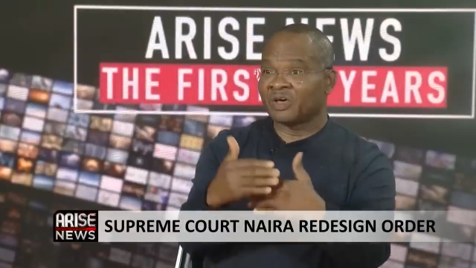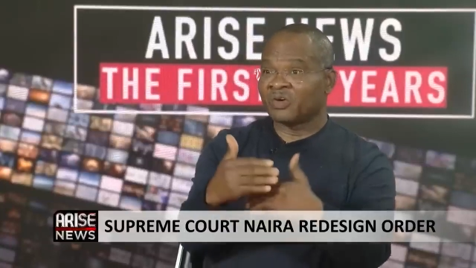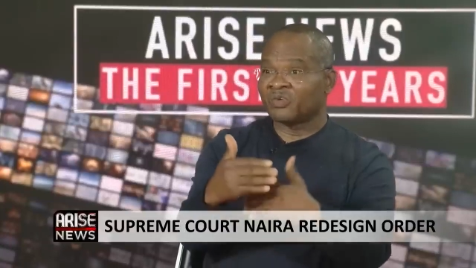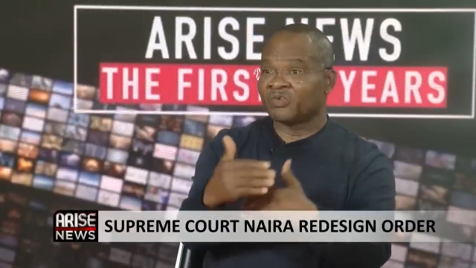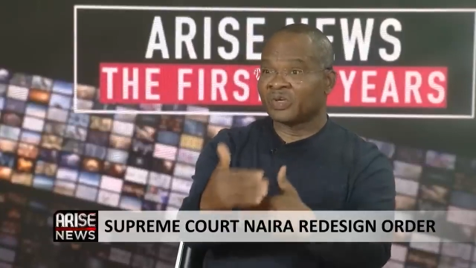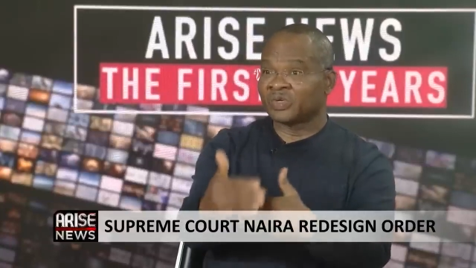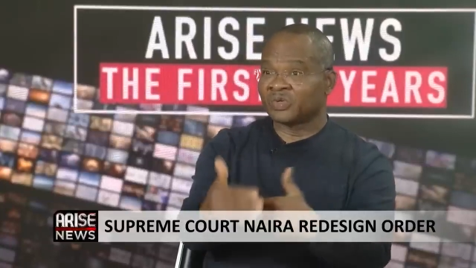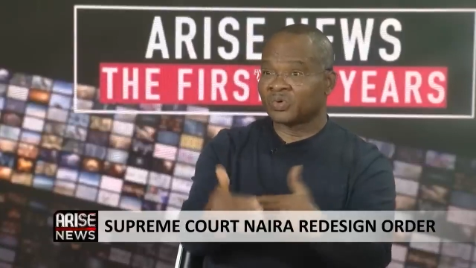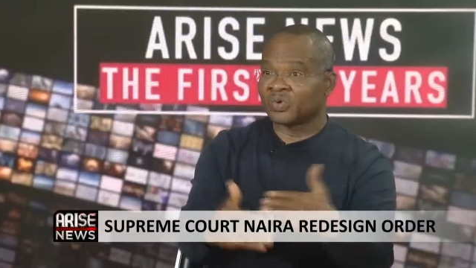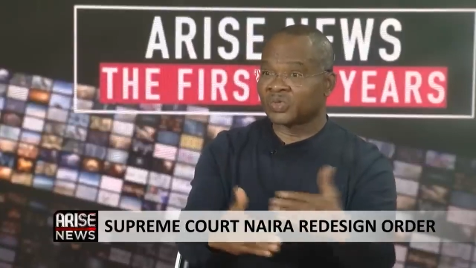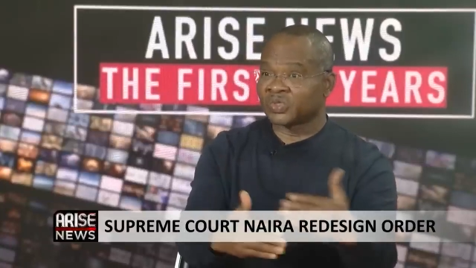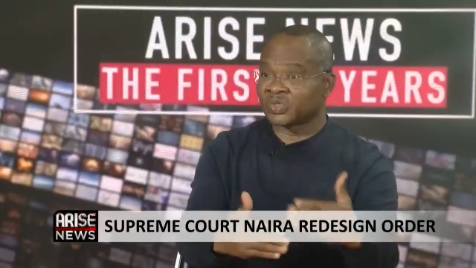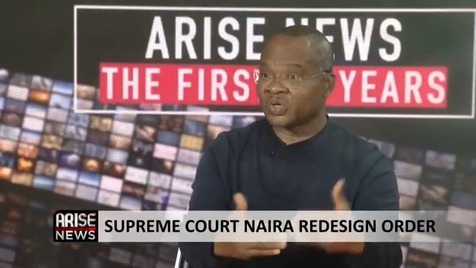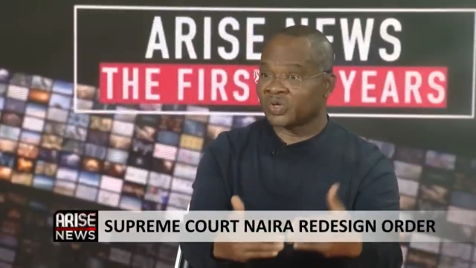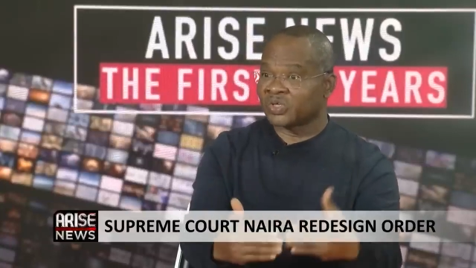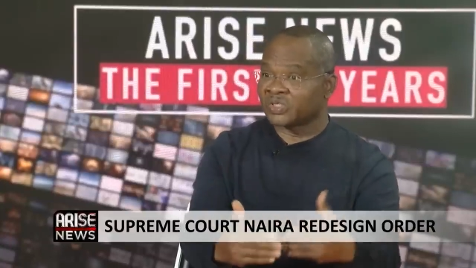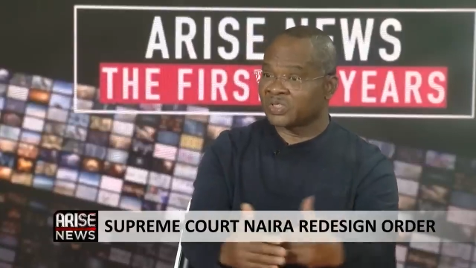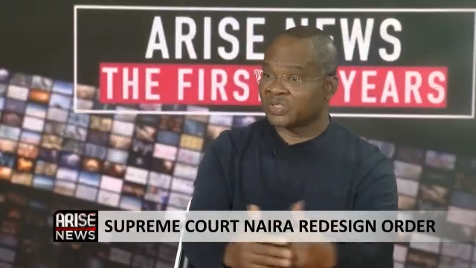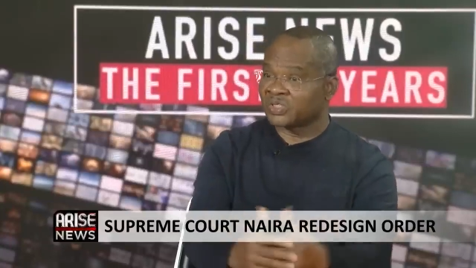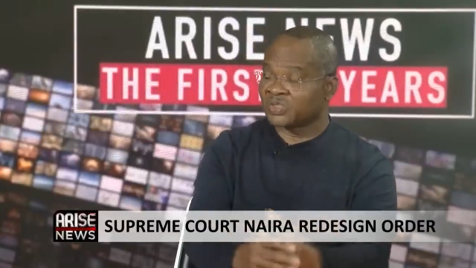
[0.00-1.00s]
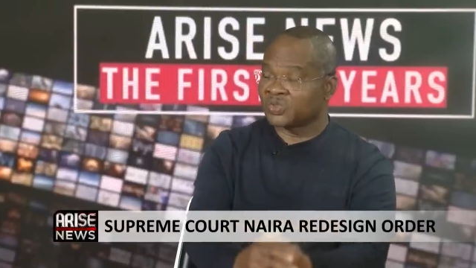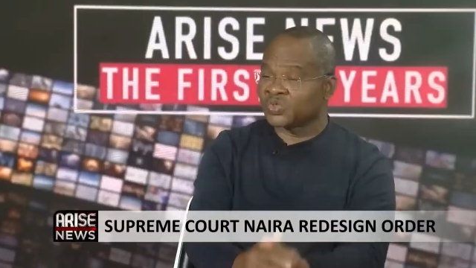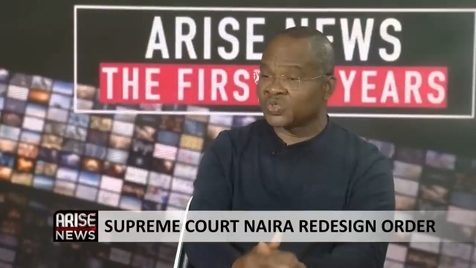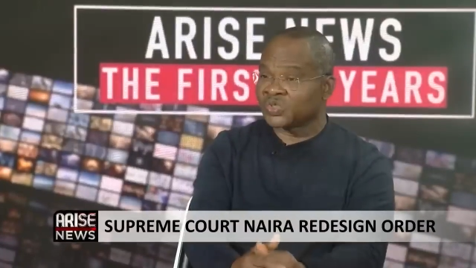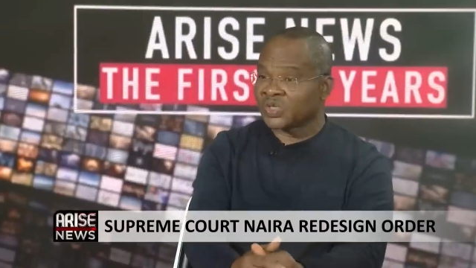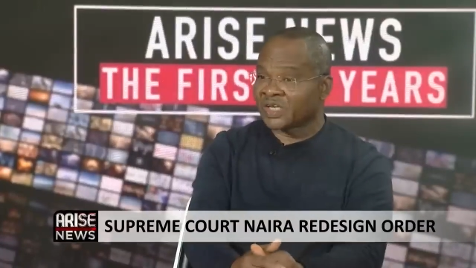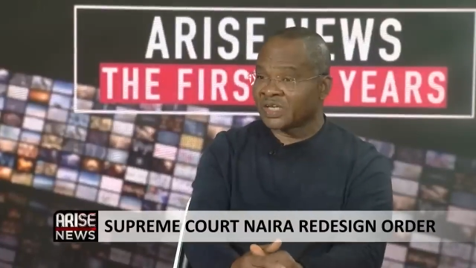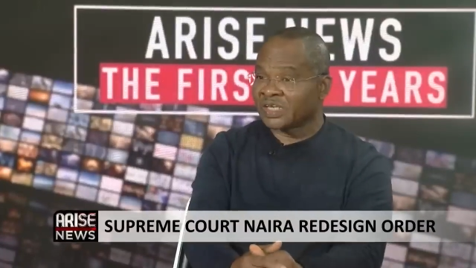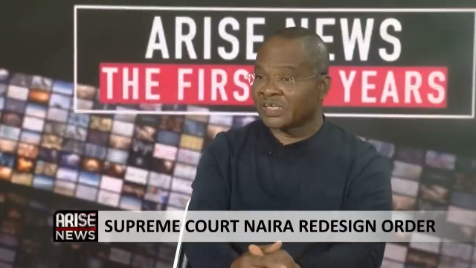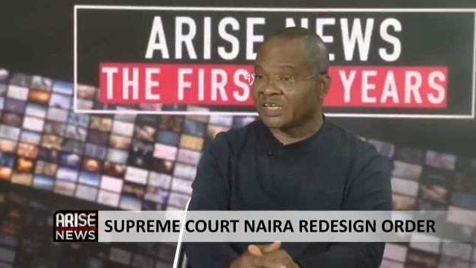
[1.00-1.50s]
with those
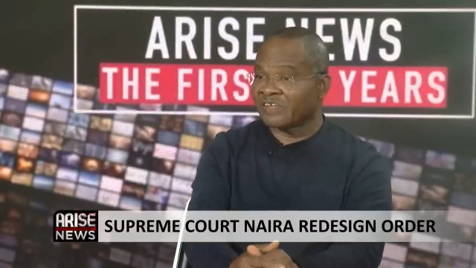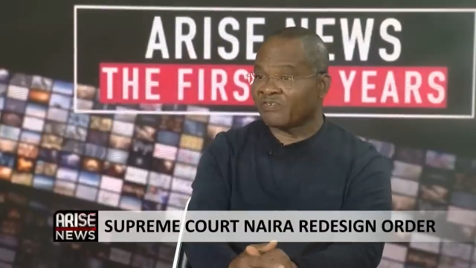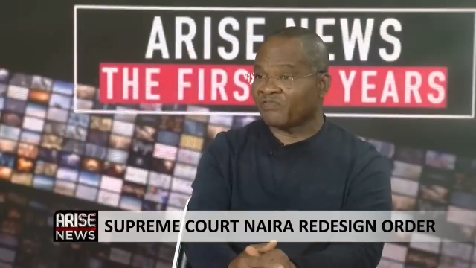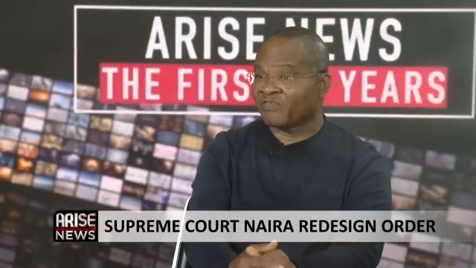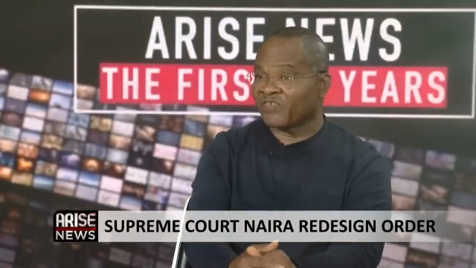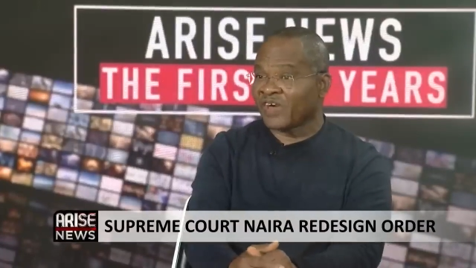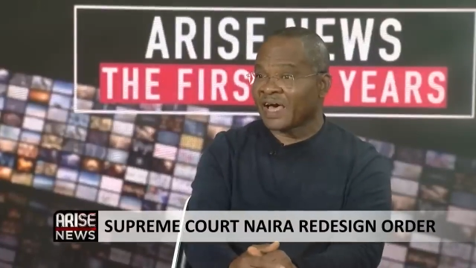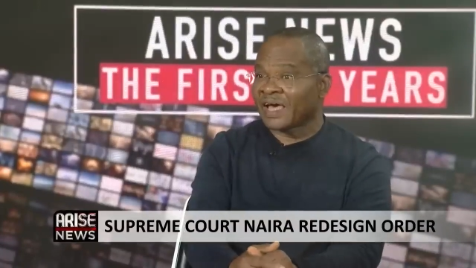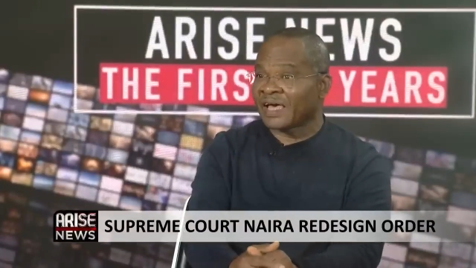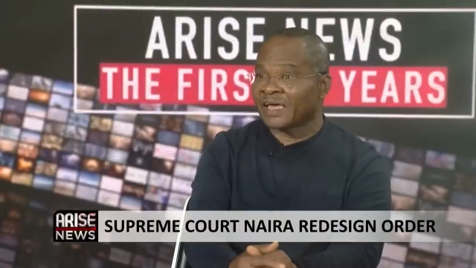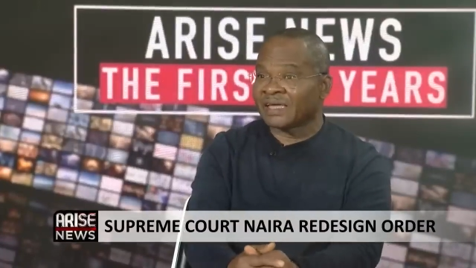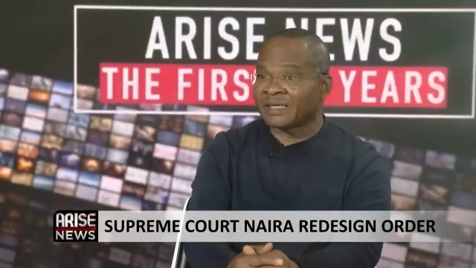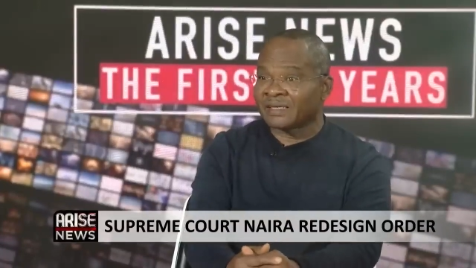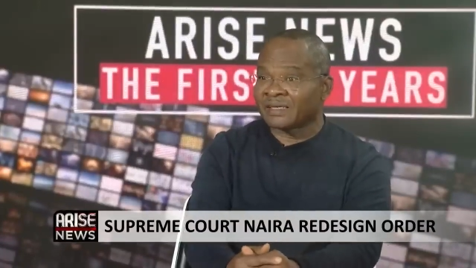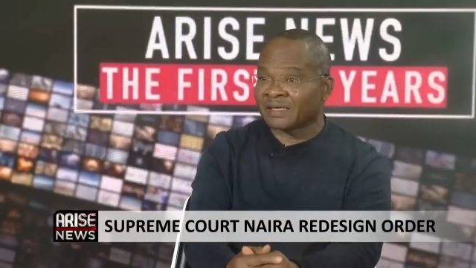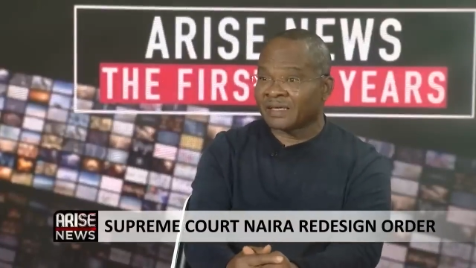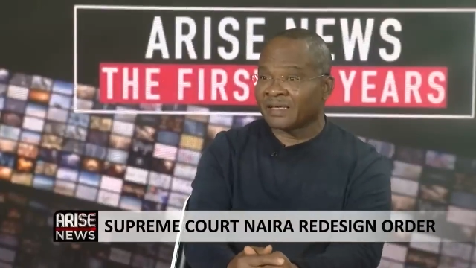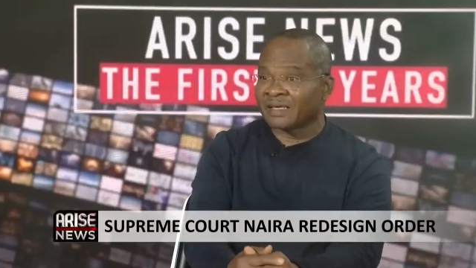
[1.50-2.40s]
constitutionally defined